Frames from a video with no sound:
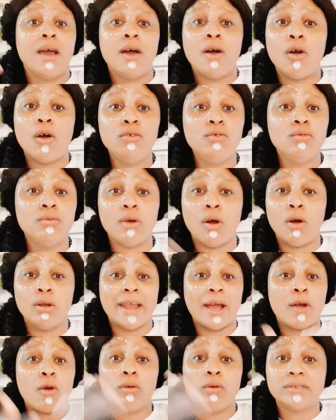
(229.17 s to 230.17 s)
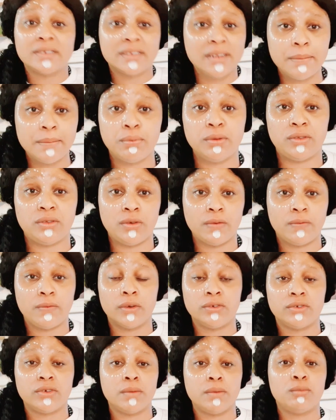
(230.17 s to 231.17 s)
or they can't sleep with you
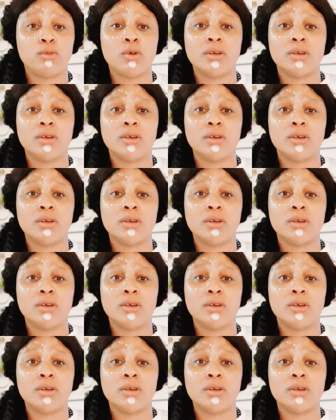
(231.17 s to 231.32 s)
for dream.